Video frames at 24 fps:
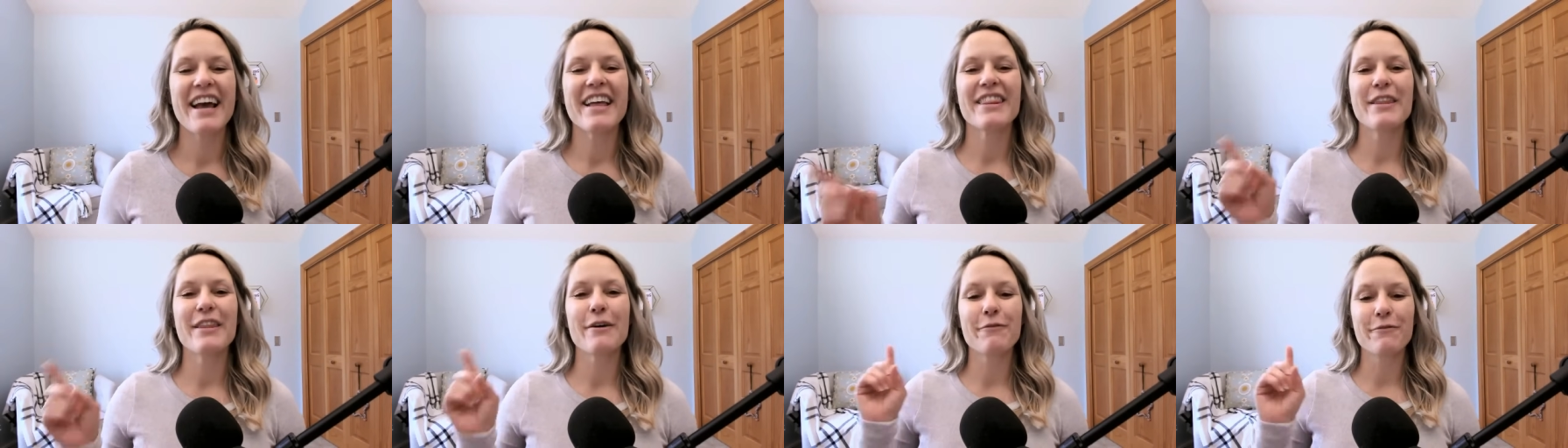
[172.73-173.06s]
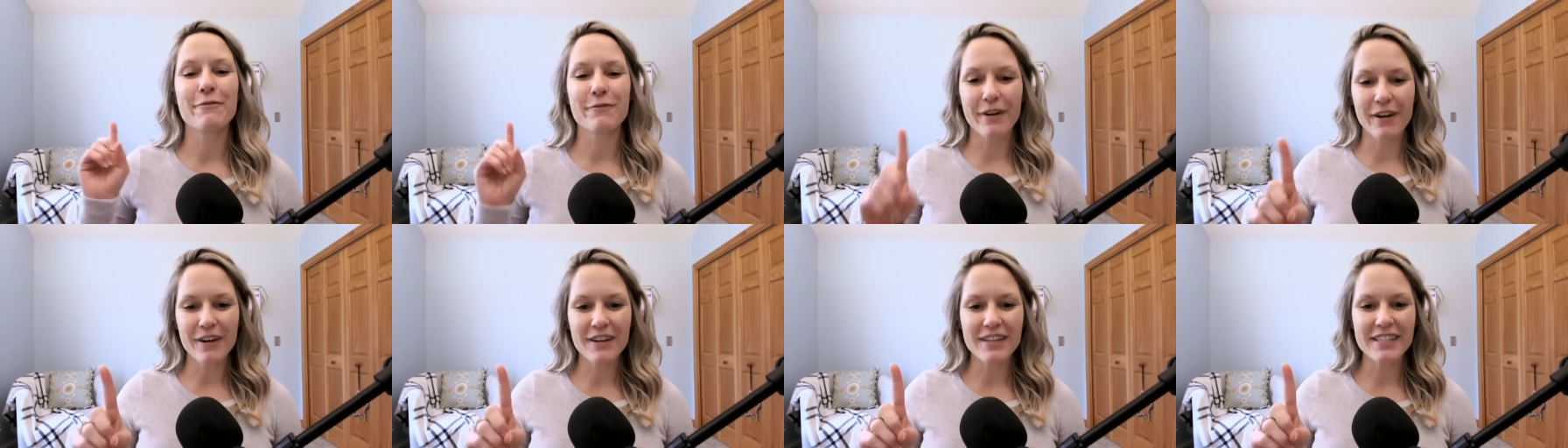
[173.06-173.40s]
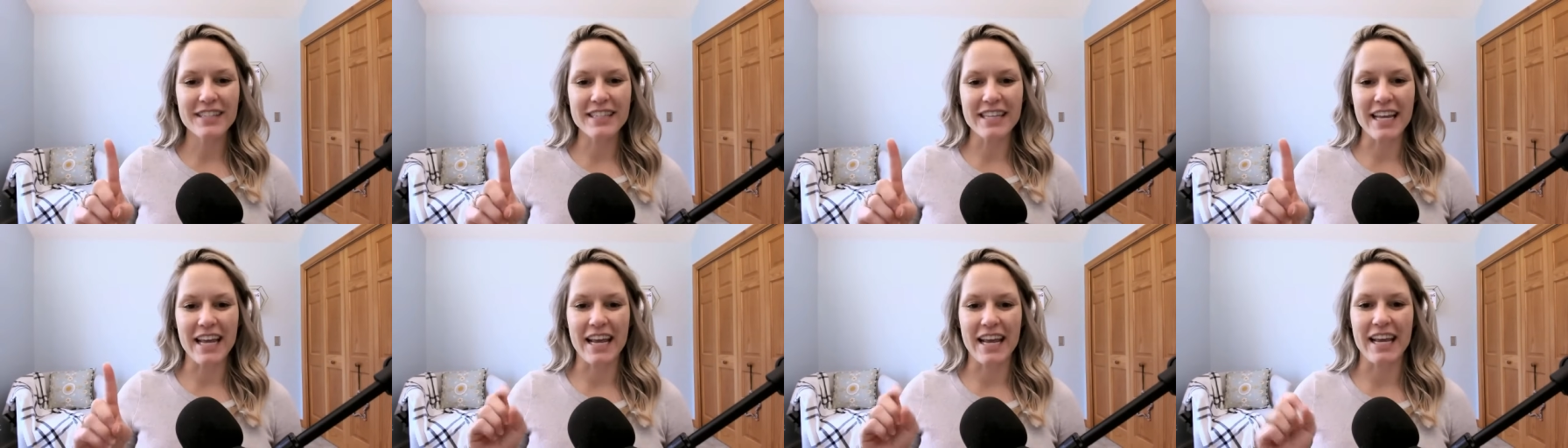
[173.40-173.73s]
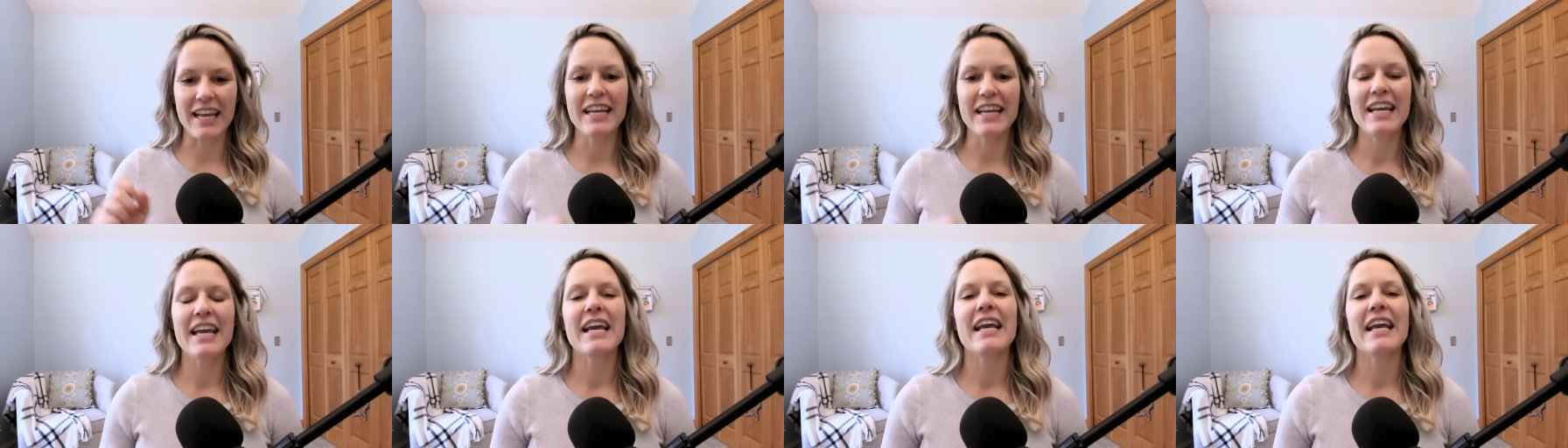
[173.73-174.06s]
The first
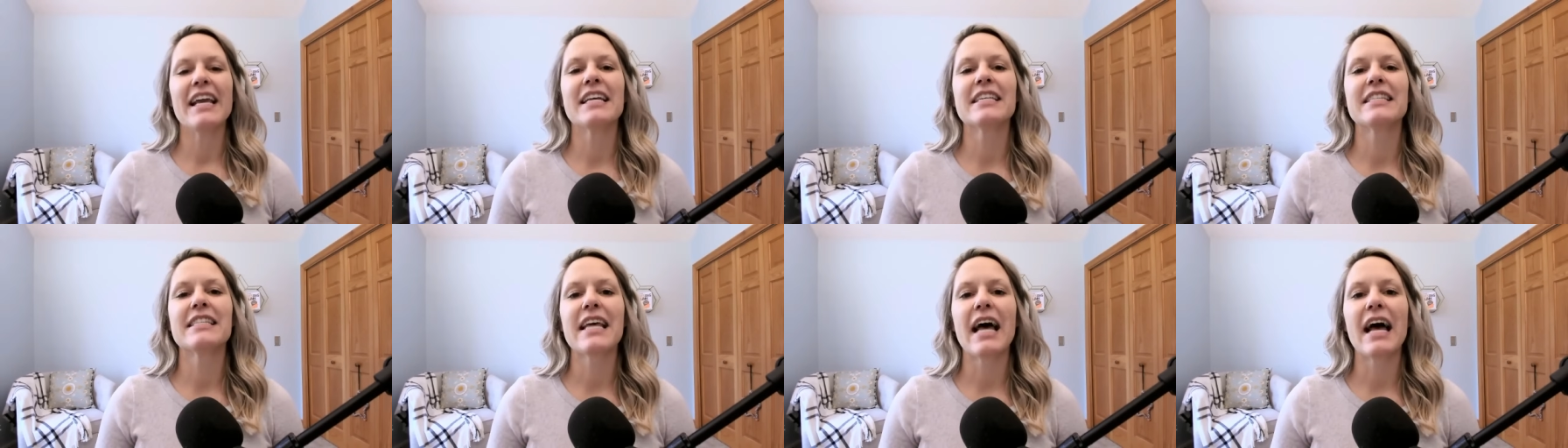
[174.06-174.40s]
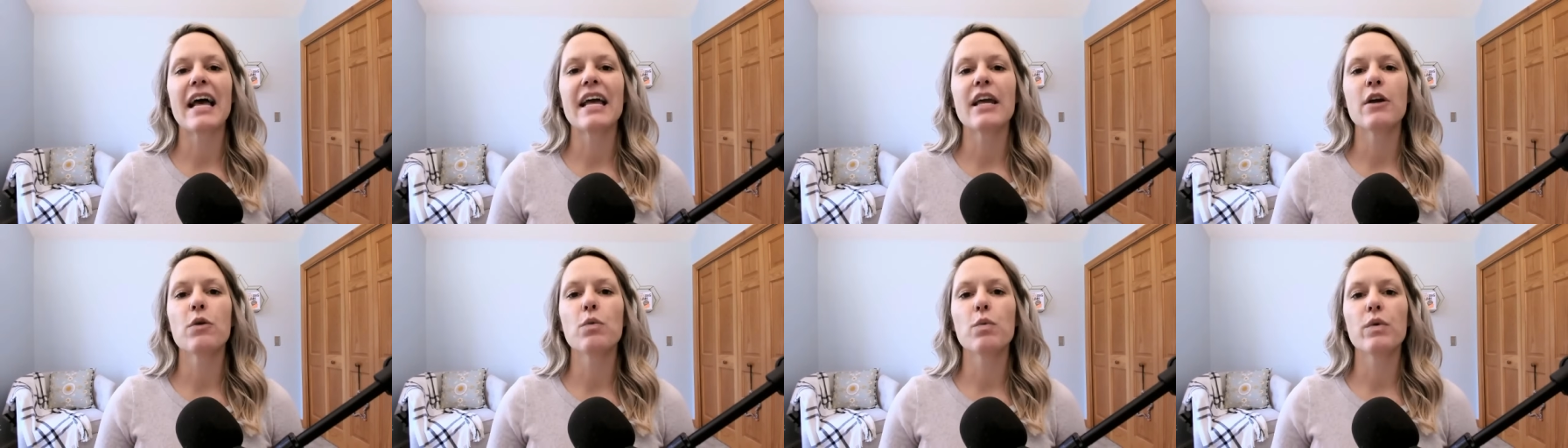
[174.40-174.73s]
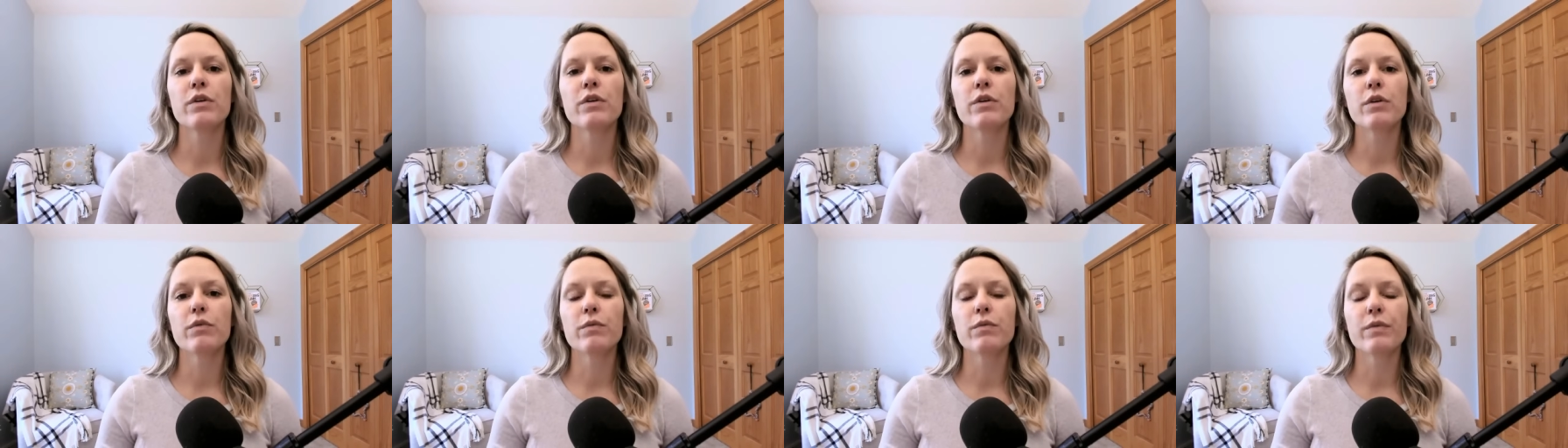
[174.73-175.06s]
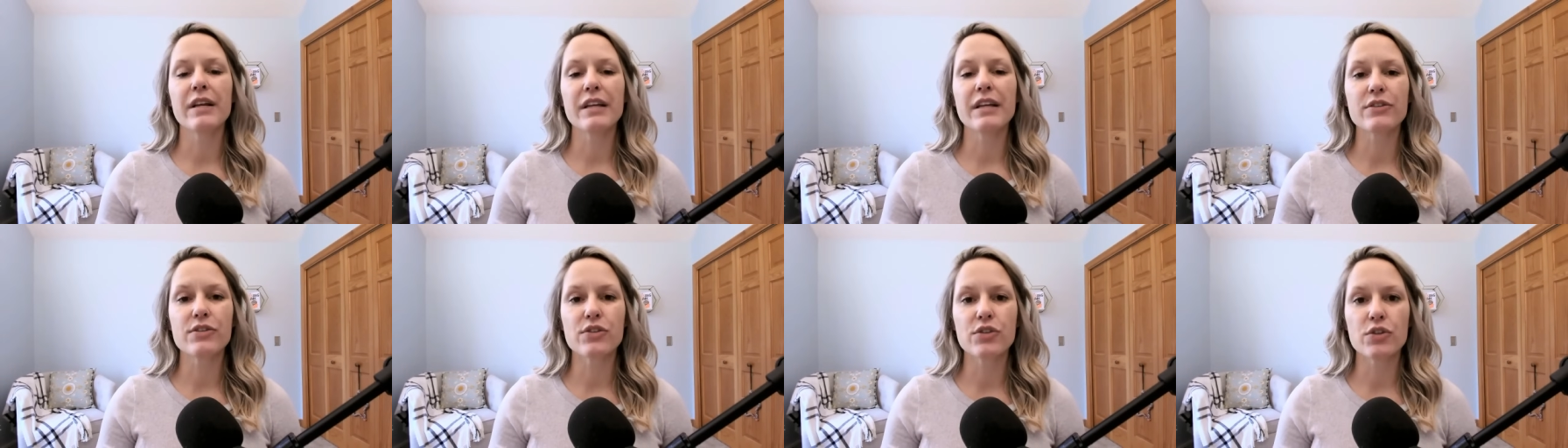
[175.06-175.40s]
thing is that it would
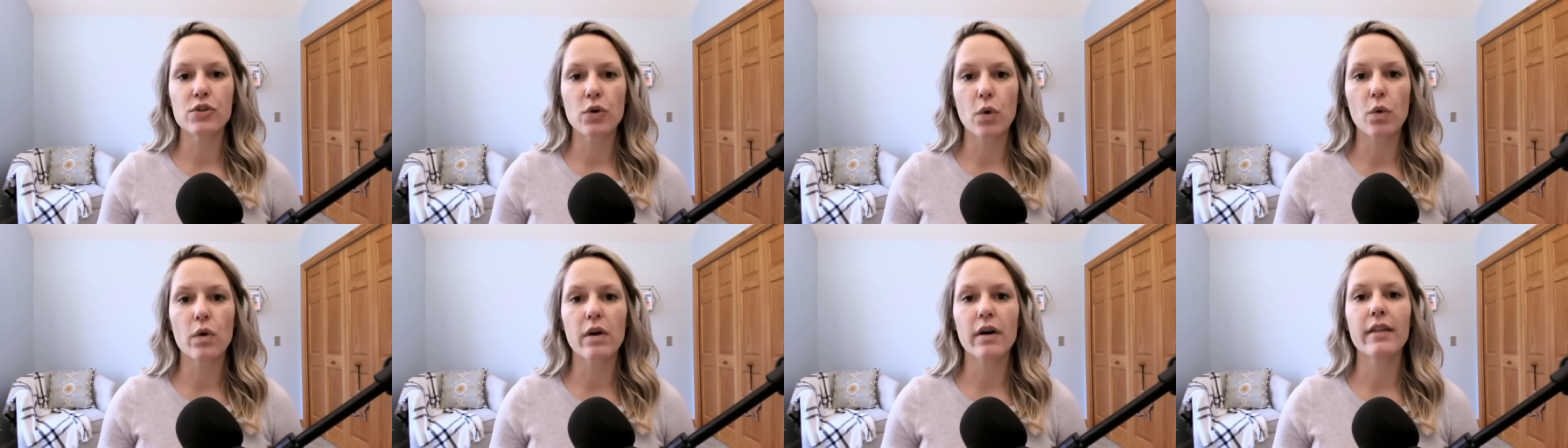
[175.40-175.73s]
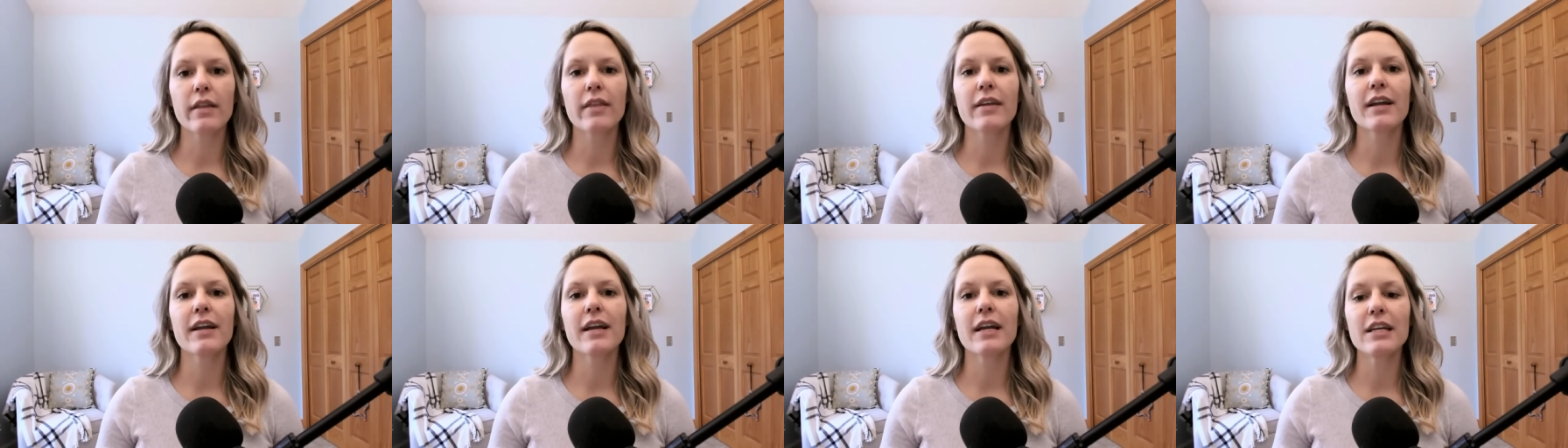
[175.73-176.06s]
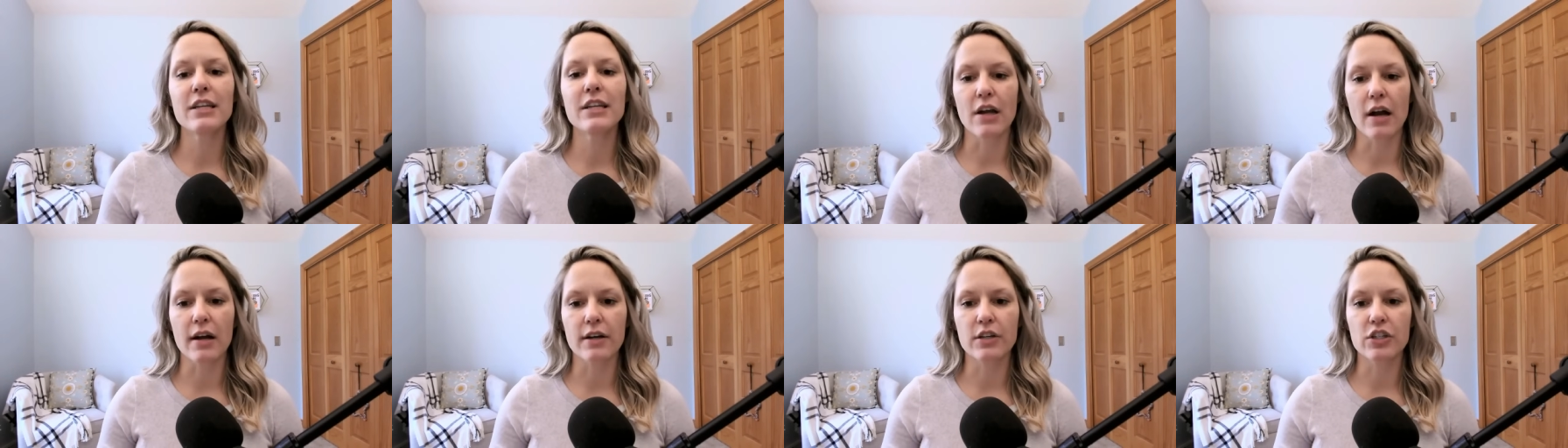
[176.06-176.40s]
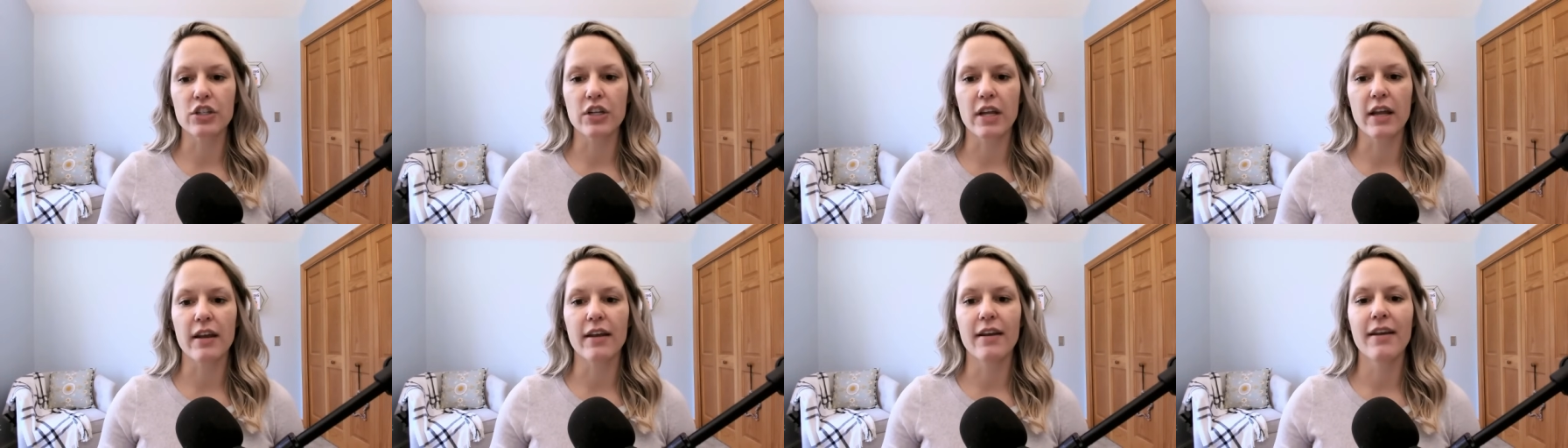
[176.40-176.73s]
restore the
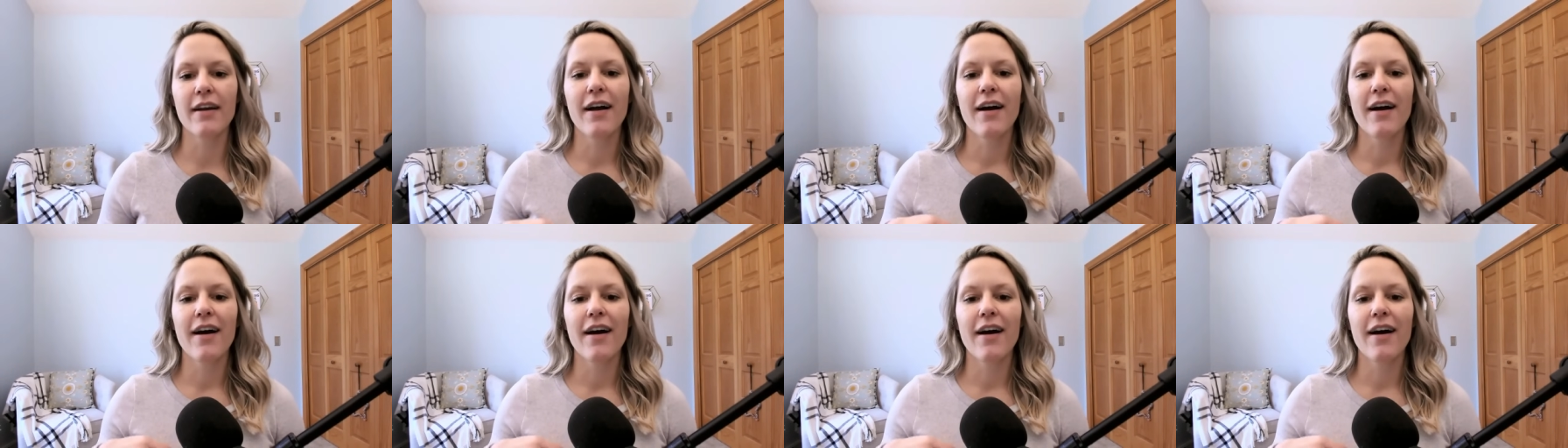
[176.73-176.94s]
conduction